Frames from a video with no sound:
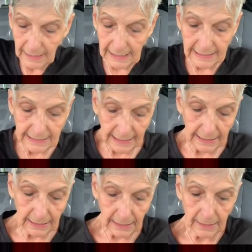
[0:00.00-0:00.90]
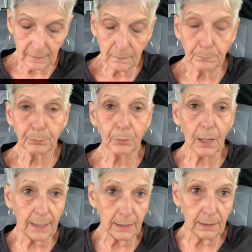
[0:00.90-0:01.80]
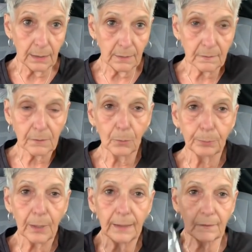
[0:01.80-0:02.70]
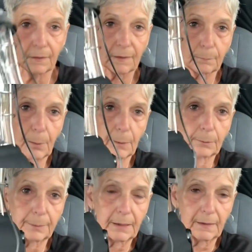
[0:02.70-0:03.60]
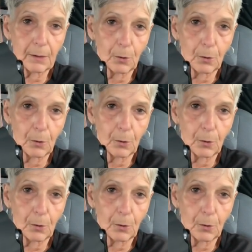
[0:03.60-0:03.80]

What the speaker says: And it is bright. It is so bright that that's probably the